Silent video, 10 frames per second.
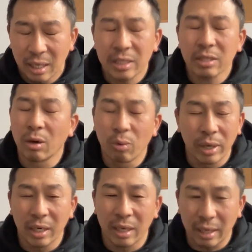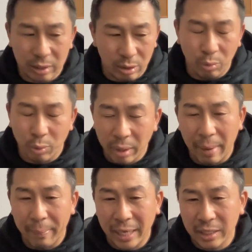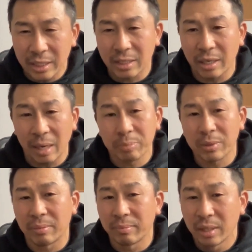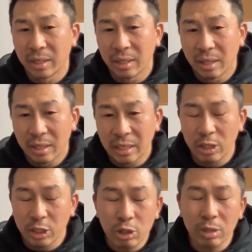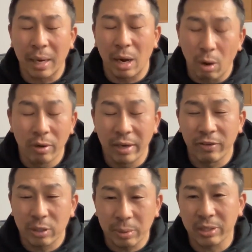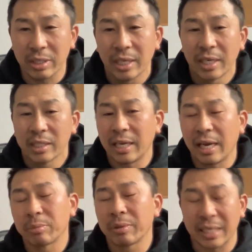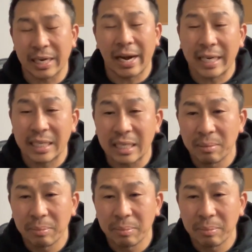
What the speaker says: And so one of my passions is to help them, using my own lived experience to help them get their ID.